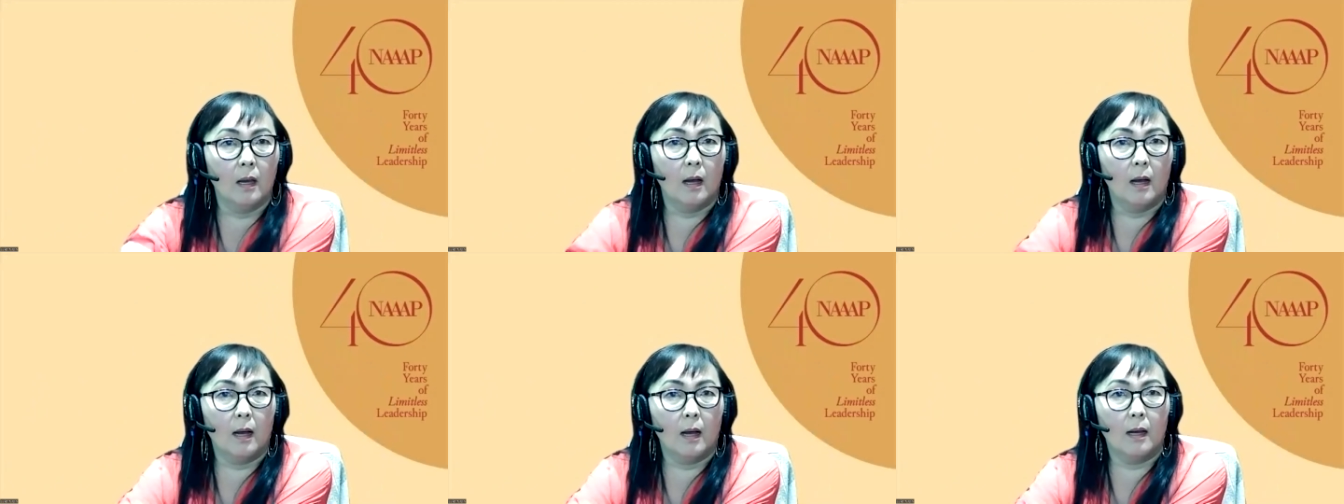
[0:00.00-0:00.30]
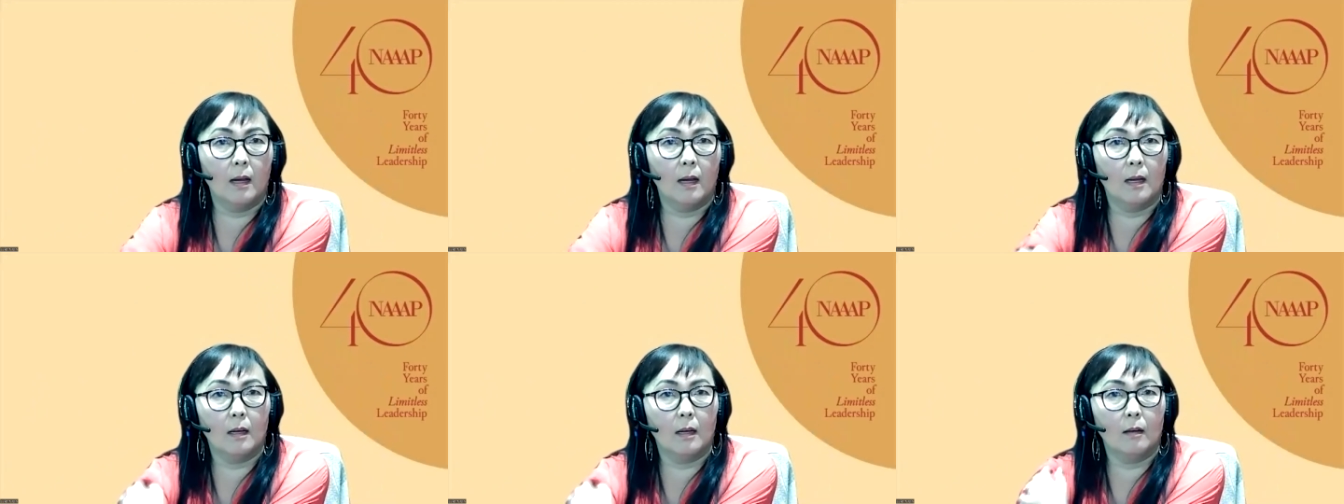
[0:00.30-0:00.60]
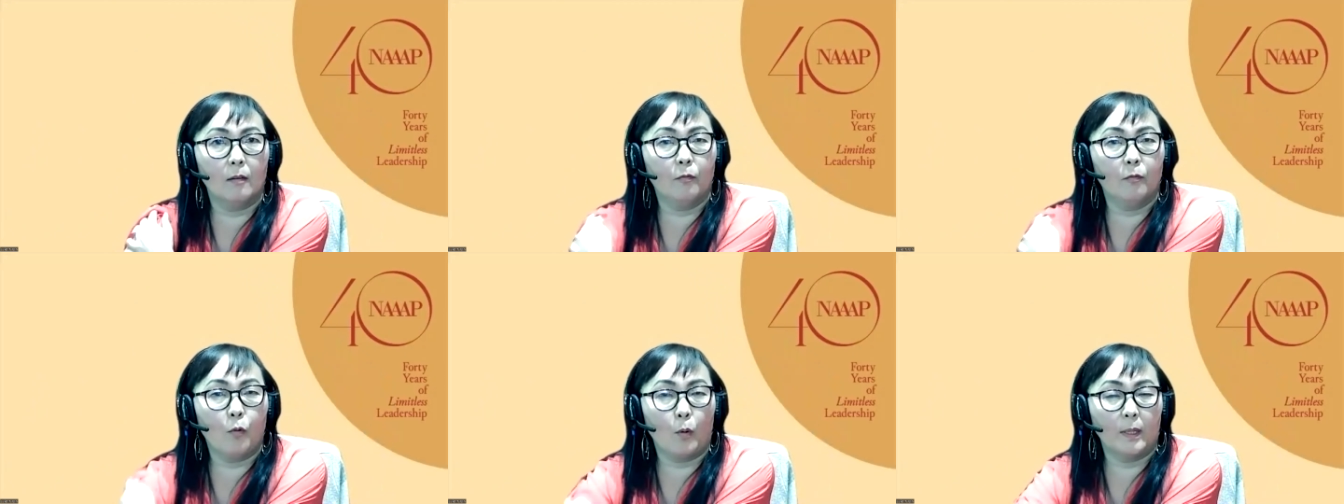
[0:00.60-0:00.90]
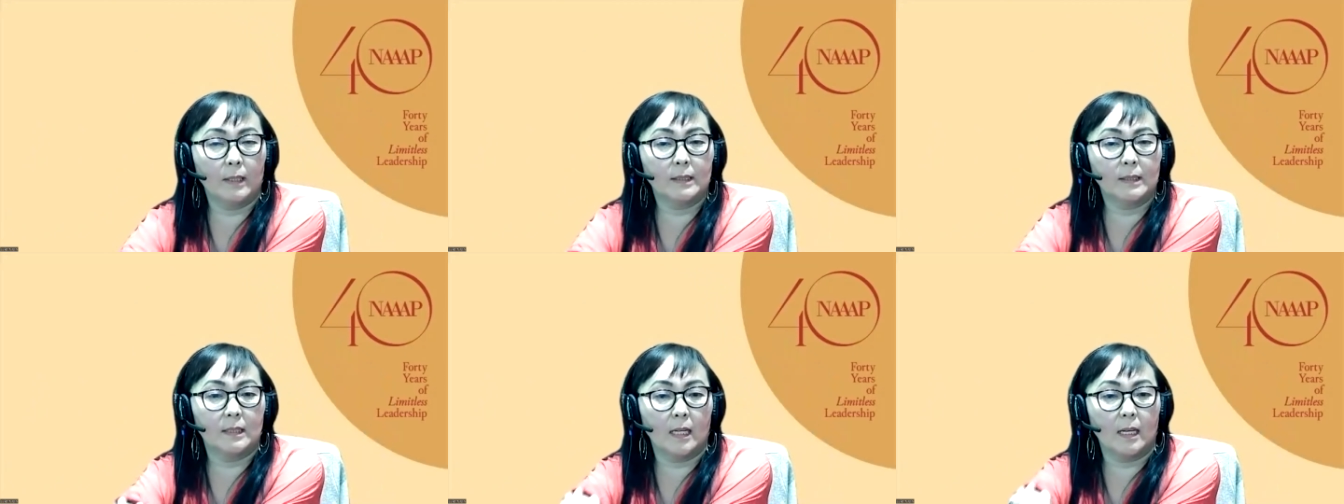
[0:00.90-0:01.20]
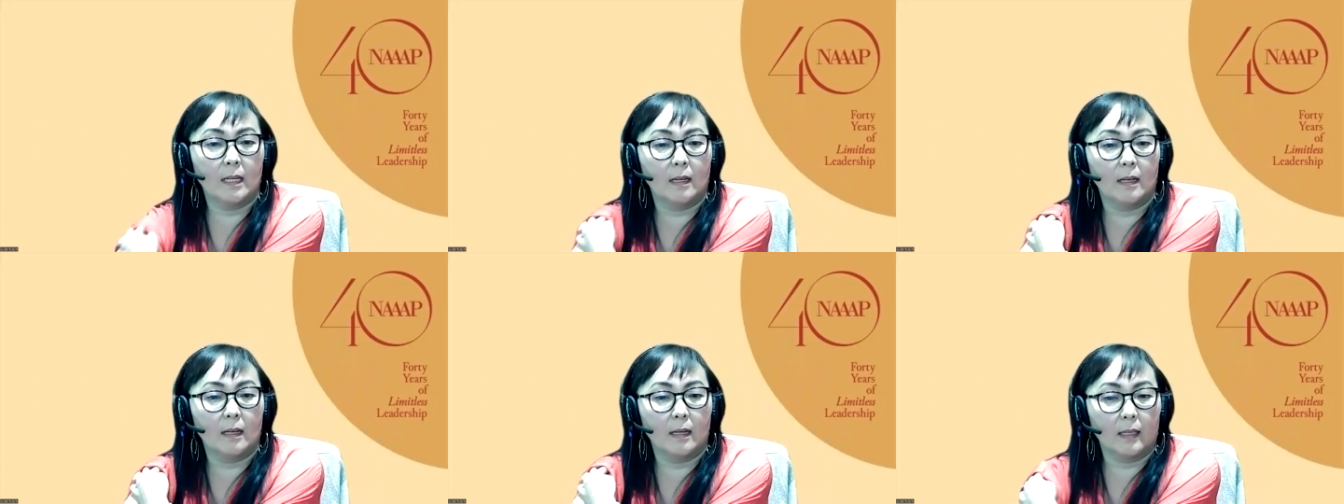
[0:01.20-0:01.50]
voice
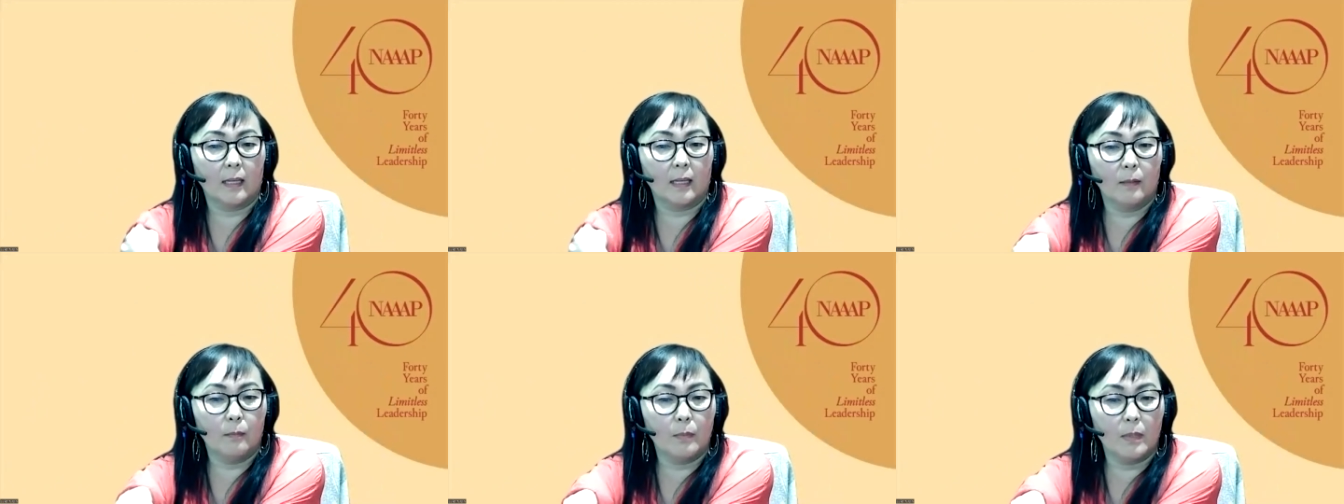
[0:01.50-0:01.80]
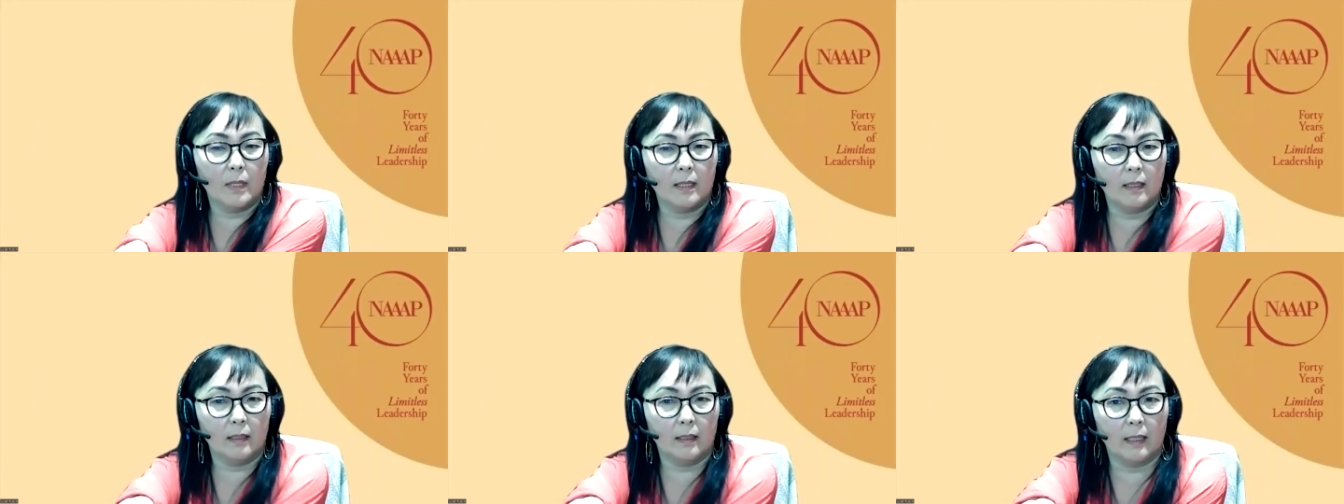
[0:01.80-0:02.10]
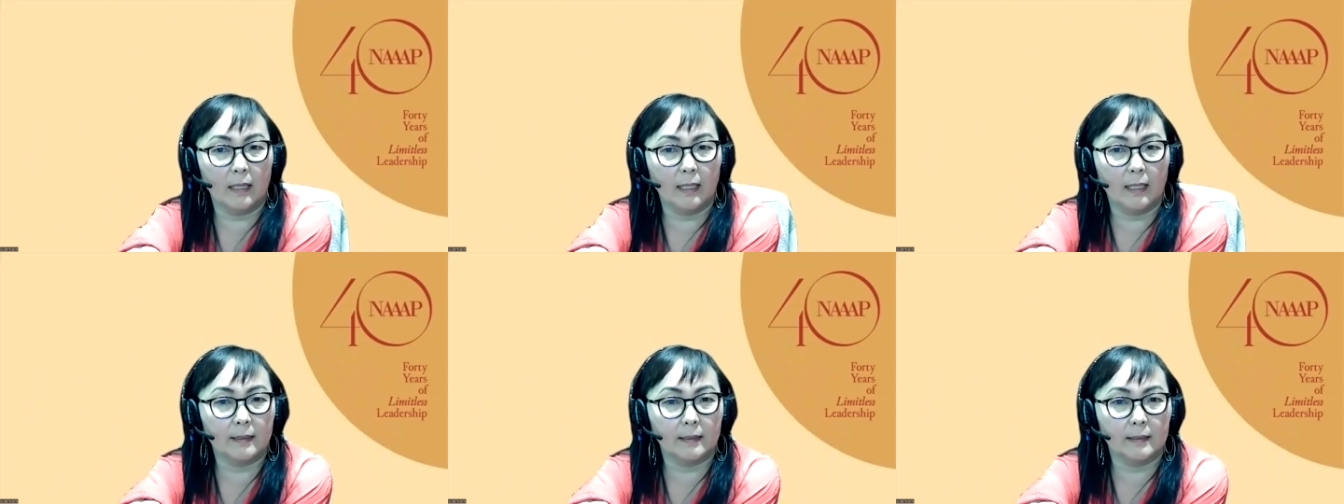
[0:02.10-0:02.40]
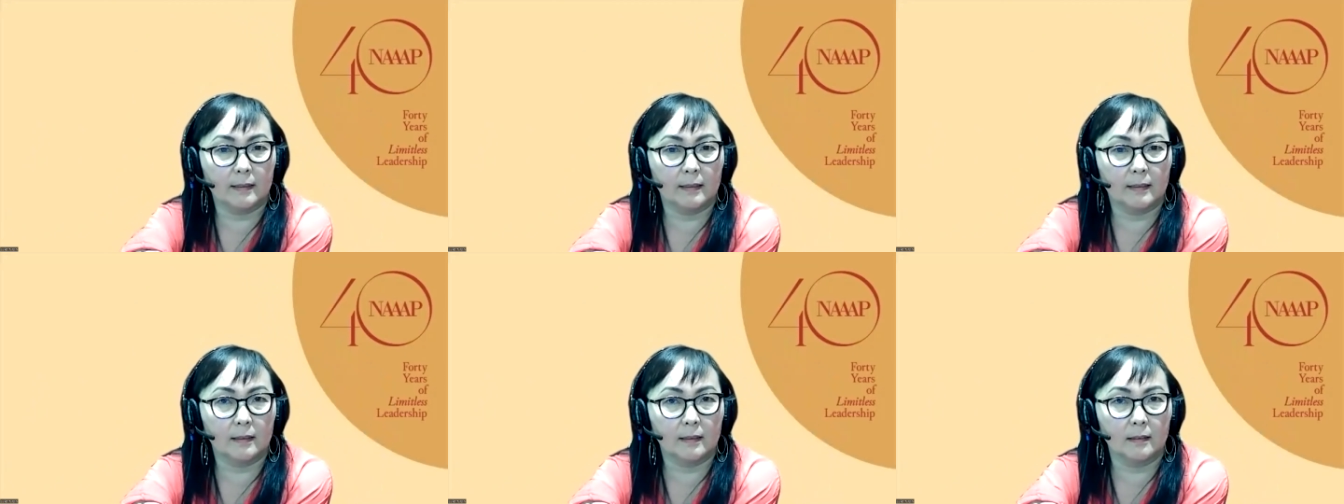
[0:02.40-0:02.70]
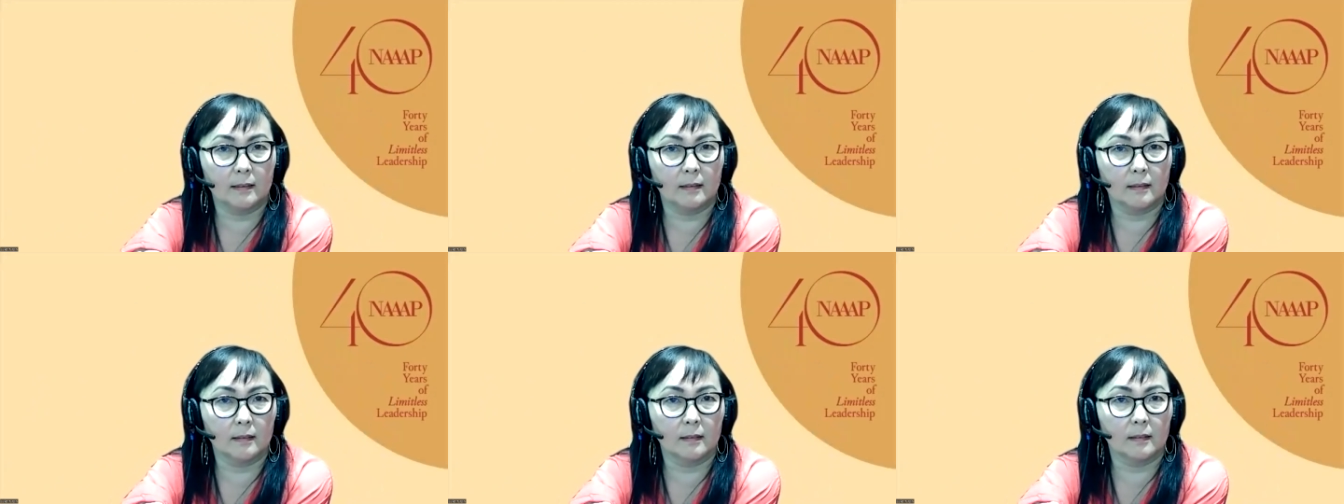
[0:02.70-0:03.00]
data can be
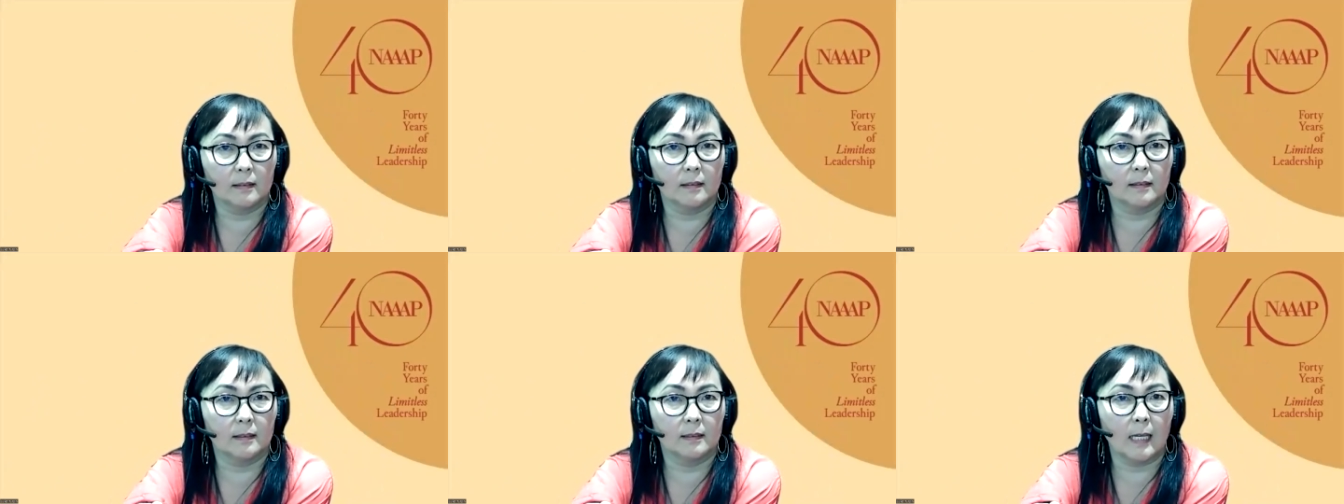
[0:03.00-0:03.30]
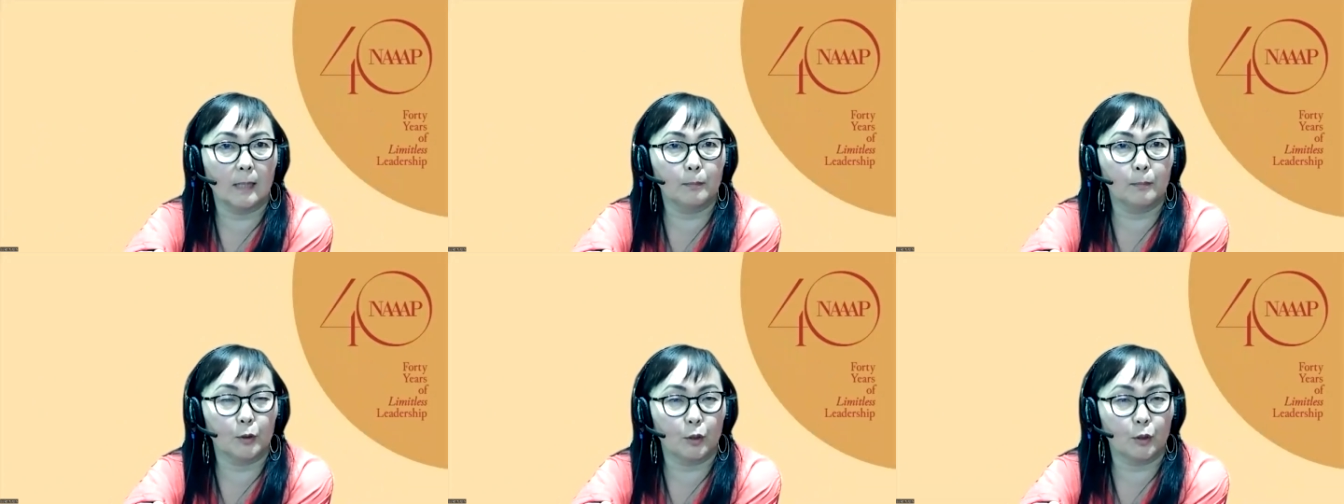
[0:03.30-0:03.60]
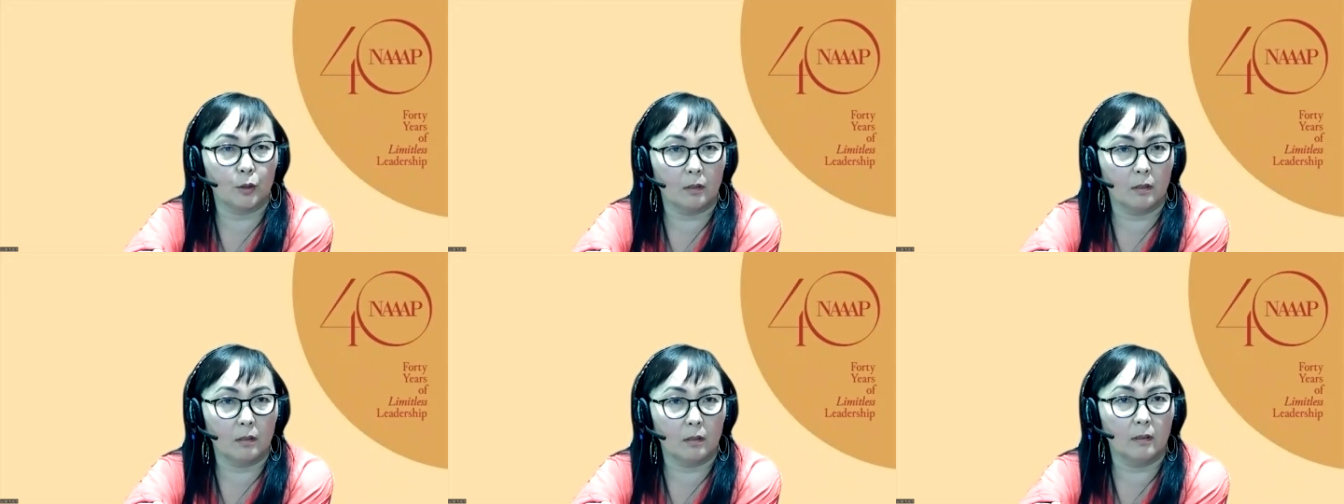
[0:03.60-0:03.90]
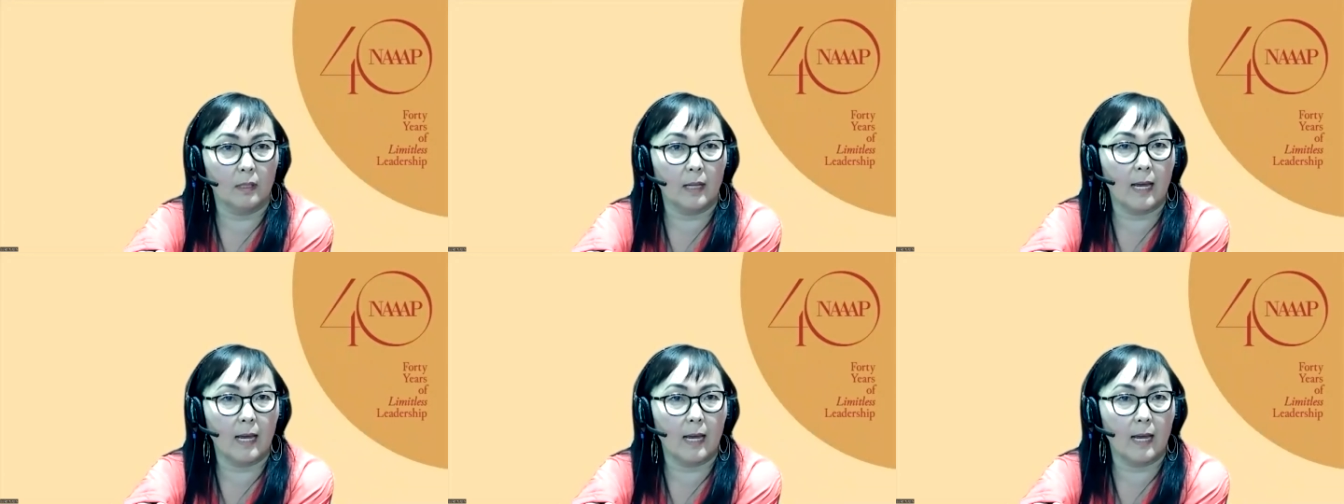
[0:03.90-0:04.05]
exceptional